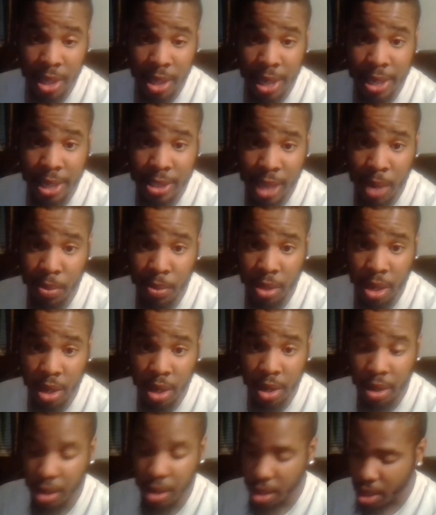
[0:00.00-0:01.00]
things out
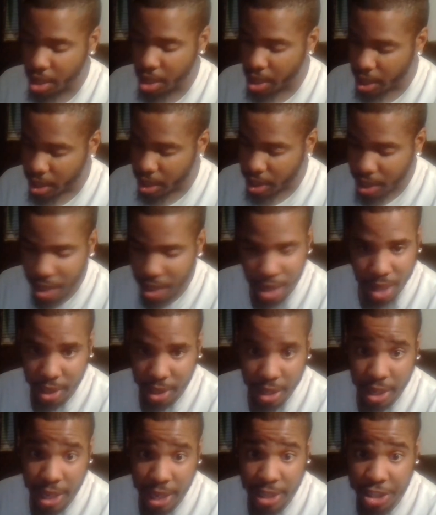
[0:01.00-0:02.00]
there.
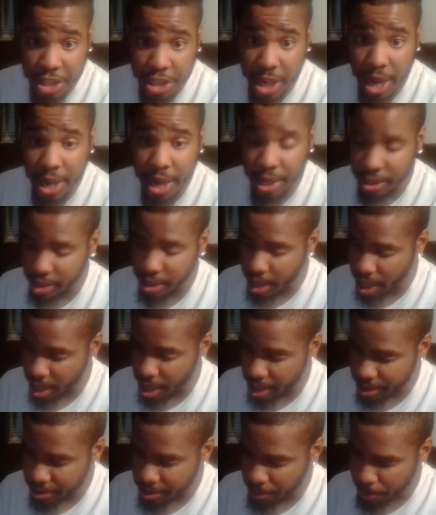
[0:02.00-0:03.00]
Nothing has changed,
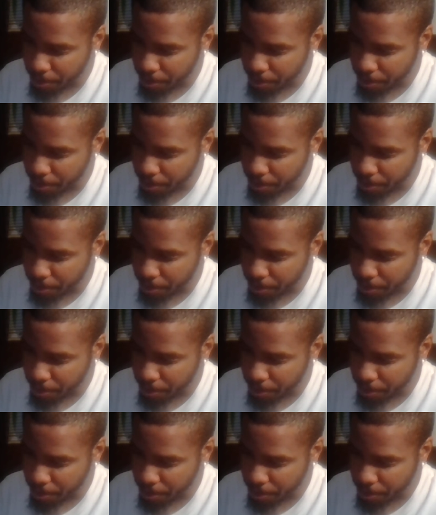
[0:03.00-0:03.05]
guys.